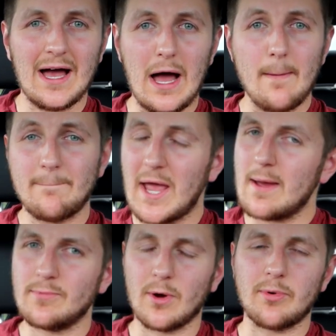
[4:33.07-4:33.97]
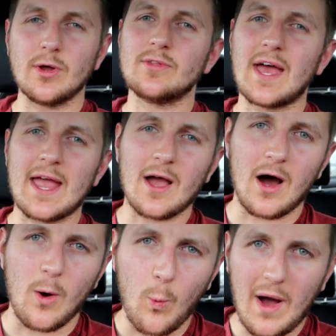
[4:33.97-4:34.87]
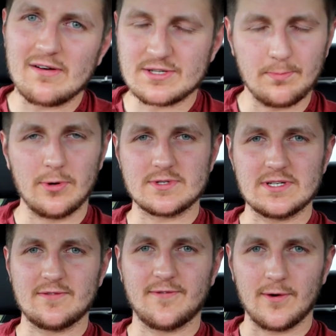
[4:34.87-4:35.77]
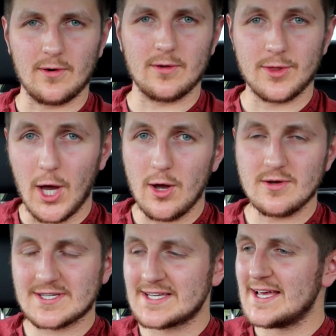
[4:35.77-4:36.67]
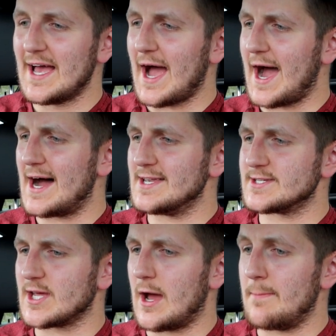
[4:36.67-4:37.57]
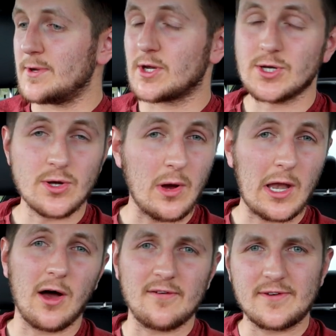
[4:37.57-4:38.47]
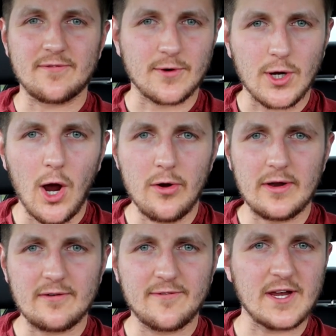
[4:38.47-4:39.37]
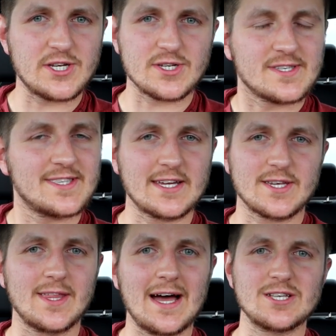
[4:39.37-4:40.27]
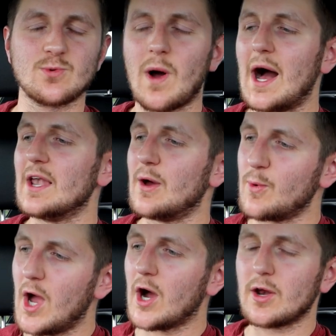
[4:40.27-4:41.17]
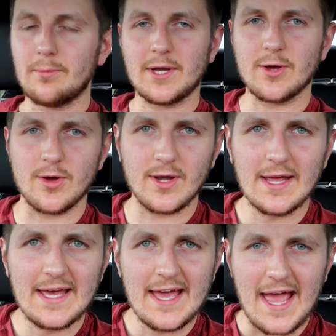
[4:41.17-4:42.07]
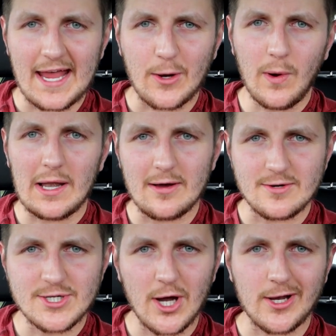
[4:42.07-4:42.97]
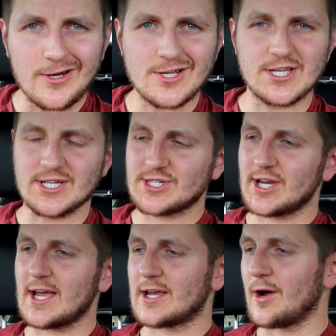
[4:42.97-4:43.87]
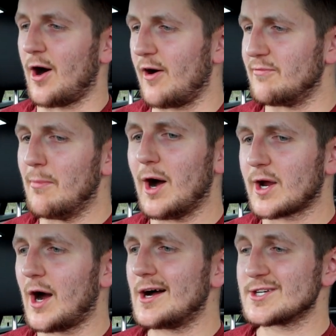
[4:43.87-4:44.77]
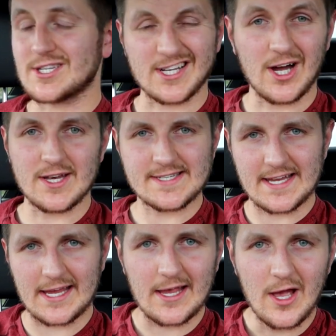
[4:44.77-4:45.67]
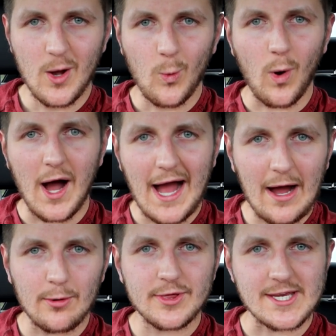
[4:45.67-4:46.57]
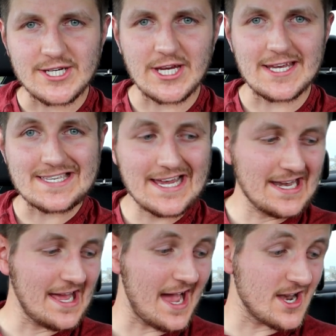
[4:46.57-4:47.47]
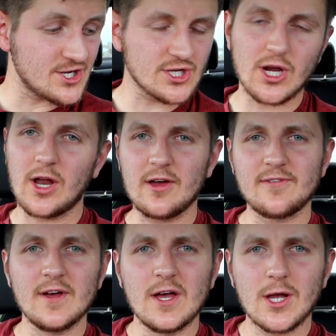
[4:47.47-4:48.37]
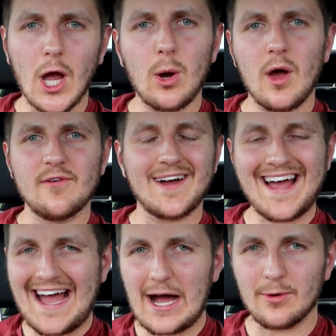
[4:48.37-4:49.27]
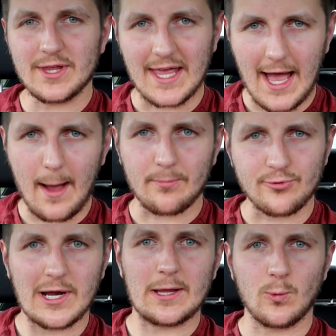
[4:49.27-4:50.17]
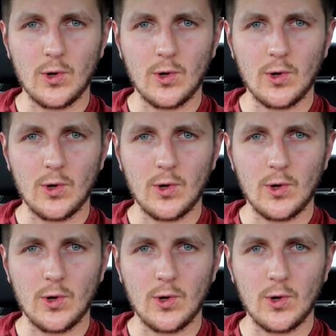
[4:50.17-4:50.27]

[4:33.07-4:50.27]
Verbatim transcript: uh, B M W, they are well supported for those. And um, you can do a lot of different coding features and things like that as well. Now we are going to be doing a quick little diagnostics check of my car just to kind of see what health she is in and just kind of go over how the app really